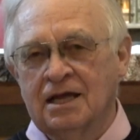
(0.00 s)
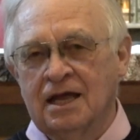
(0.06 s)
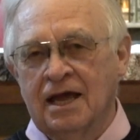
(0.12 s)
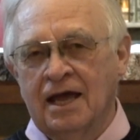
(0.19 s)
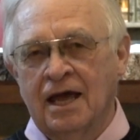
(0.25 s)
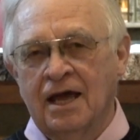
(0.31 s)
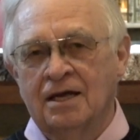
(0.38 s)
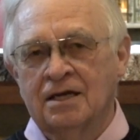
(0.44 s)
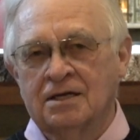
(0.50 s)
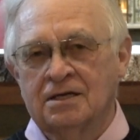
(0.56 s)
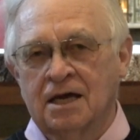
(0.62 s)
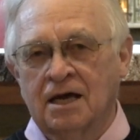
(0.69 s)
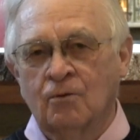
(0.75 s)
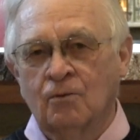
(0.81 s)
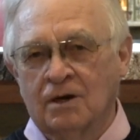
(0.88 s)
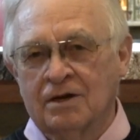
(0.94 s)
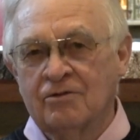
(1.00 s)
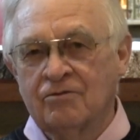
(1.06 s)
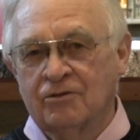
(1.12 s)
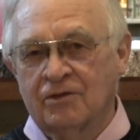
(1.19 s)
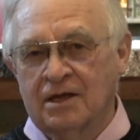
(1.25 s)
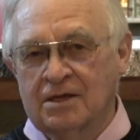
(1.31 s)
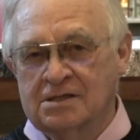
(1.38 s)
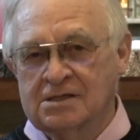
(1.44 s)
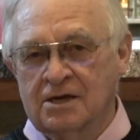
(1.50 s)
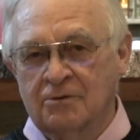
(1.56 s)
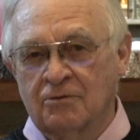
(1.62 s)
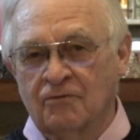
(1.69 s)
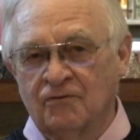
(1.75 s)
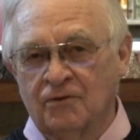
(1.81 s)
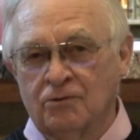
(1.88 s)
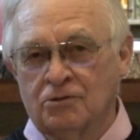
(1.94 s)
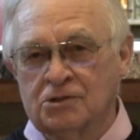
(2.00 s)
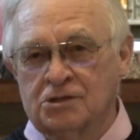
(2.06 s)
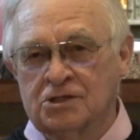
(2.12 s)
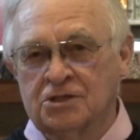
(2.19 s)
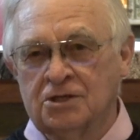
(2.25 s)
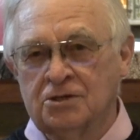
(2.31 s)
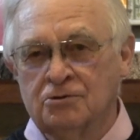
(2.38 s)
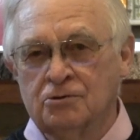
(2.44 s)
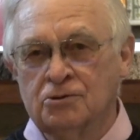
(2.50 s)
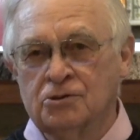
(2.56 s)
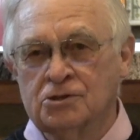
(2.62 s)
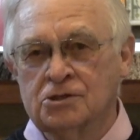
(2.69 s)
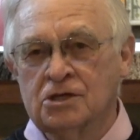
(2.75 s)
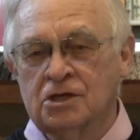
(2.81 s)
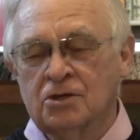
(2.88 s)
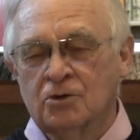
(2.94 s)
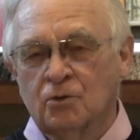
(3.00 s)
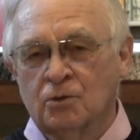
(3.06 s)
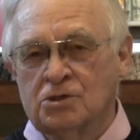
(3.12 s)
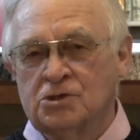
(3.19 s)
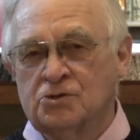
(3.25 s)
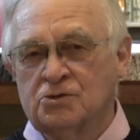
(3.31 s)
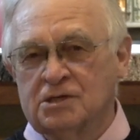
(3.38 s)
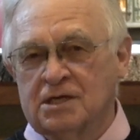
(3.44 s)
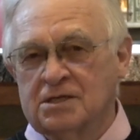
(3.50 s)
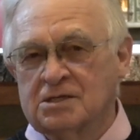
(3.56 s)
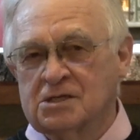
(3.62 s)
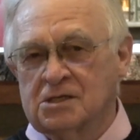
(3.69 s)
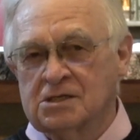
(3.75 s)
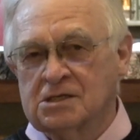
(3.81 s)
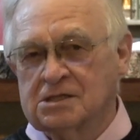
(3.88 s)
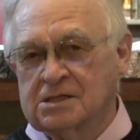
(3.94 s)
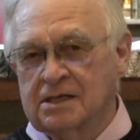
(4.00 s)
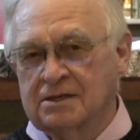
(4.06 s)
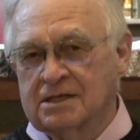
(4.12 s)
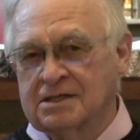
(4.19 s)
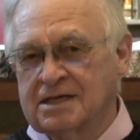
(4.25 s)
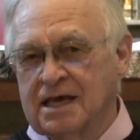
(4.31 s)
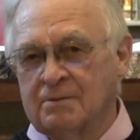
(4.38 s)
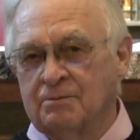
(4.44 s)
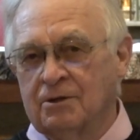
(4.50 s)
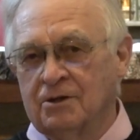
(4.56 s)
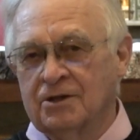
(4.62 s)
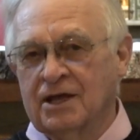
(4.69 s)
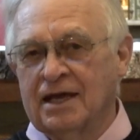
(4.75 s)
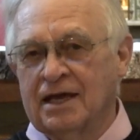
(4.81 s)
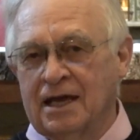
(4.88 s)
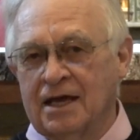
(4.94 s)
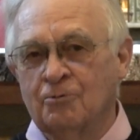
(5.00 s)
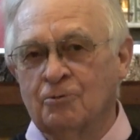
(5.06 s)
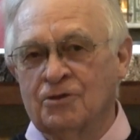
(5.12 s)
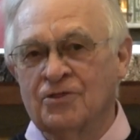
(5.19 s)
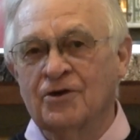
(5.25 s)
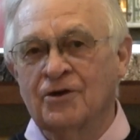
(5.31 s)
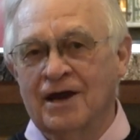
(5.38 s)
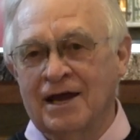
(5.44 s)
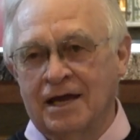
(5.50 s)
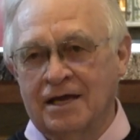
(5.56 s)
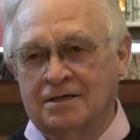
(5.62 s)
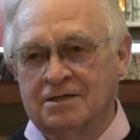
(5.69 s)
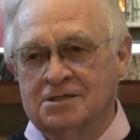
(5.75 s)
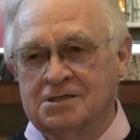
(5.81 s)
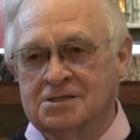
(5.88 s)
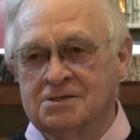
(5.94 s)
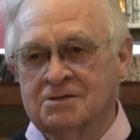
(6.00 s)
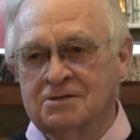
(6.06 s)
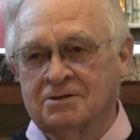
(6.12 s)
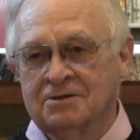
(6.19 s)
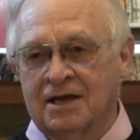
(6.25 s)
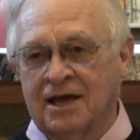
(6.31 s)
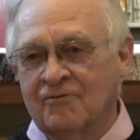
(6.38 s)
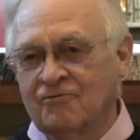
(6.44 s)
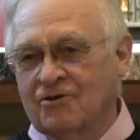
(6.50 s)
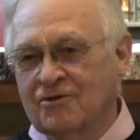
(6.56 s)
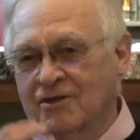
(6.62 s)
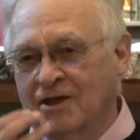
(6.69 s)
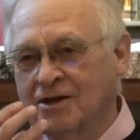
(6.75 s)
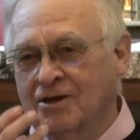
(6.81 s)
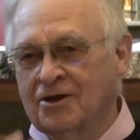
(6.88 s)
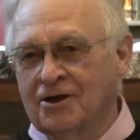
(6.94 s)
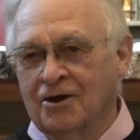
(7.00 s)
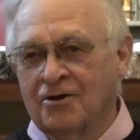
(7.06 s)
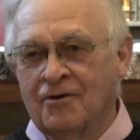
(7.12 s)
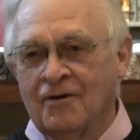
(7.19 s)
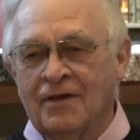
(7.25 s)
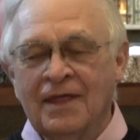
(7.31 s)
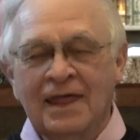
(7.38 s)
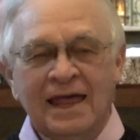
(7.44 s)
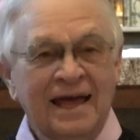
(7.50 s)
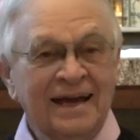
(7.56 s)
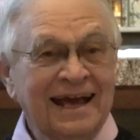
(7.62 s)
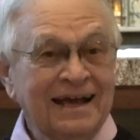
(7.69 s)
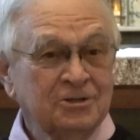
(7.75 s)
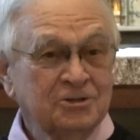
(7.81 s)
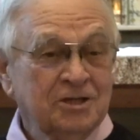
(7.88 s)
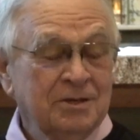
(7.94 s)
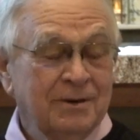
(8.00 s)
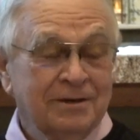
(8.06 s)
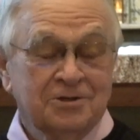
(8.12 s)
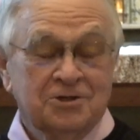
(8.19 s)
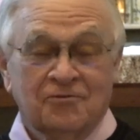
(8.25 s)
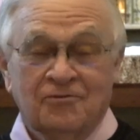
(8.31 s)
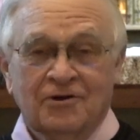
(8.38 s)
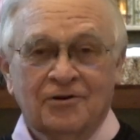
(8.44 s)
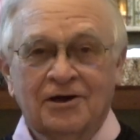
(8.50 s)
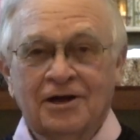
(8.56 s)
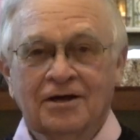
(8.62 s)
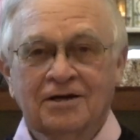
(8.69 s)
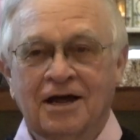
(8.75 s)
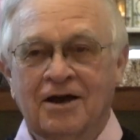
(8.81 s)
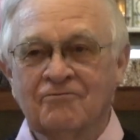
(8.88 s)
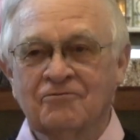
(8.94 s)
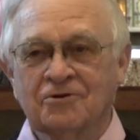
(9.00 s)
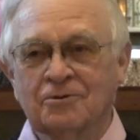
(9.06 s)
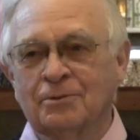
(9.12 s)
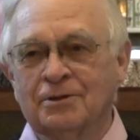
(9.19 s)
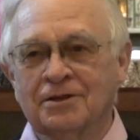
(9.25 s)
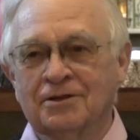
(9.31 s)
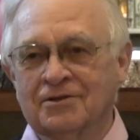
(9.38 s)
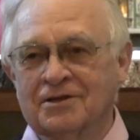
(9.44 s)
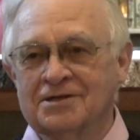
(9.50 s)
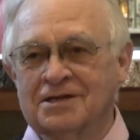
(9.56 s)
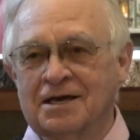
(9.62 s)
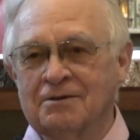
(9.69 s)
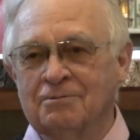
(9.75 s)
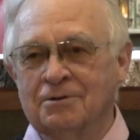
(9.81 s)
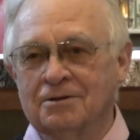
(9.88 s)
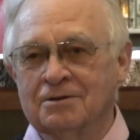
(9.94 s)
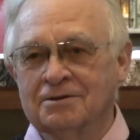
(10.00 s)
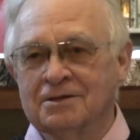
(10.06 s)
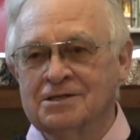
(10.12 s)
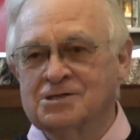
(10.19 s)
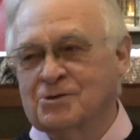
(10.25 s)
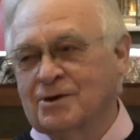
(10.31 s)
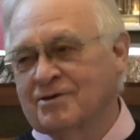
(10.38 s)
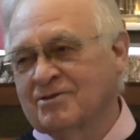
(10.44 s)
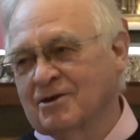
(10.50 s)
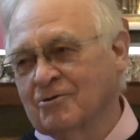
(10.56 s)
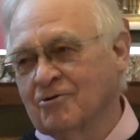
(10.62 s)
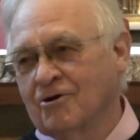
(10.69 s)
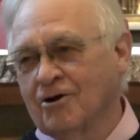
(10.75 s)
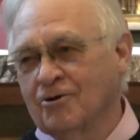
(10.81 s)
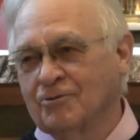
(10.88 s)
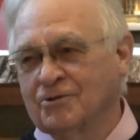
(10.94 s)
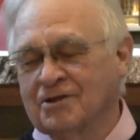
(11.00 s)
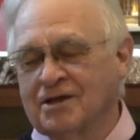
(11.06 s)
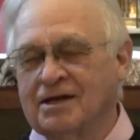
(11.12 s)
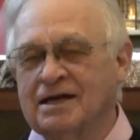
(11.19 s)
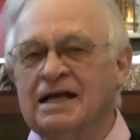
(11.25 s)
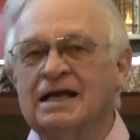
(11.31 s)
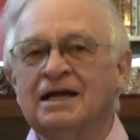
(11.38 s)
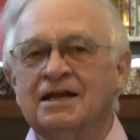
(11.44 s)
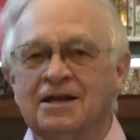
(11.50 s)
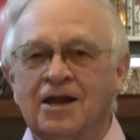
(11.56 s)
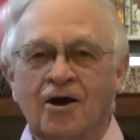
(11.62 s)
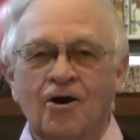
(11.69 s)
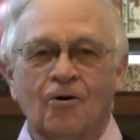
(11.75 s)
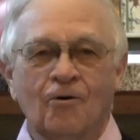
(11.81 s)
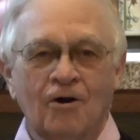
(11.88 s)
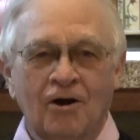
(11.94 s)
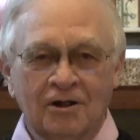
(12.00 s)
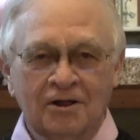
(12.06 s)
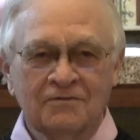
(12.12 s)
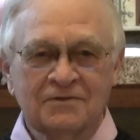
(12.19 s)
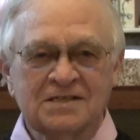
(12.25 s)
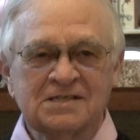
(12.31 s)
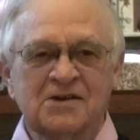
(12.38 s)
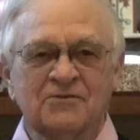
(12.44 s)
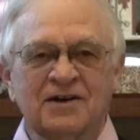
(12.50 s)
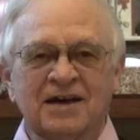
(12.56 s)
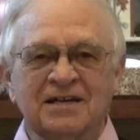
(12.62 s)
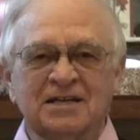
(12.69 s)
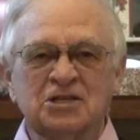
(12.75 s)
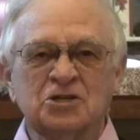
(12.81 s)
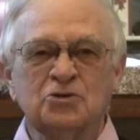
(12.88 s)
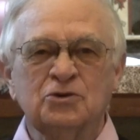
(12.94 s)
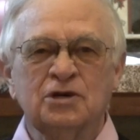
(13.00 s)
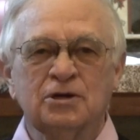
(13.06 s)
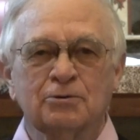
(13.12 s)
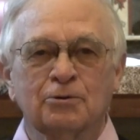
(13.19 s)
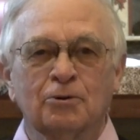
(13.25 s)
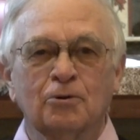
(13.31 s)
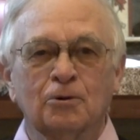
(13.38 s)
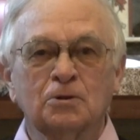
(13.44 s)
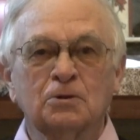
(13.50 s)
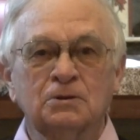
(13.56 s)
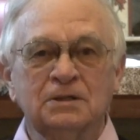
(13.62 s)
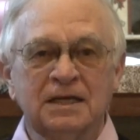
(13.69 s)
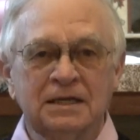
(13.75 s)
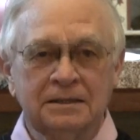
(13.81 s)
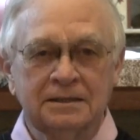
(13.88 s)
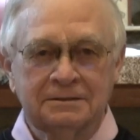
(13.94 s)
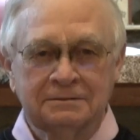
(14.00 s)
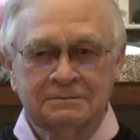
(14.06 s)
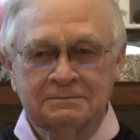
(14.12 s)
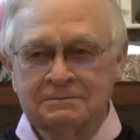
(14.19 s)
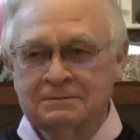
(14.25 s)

And uh, one of the things they refused to use was utensils at the table. They ate with their hands, everything, you know. It actually makes you very uncomfortable at the table. Is there anything wrong with it? No. All of us have had a two year old who did it.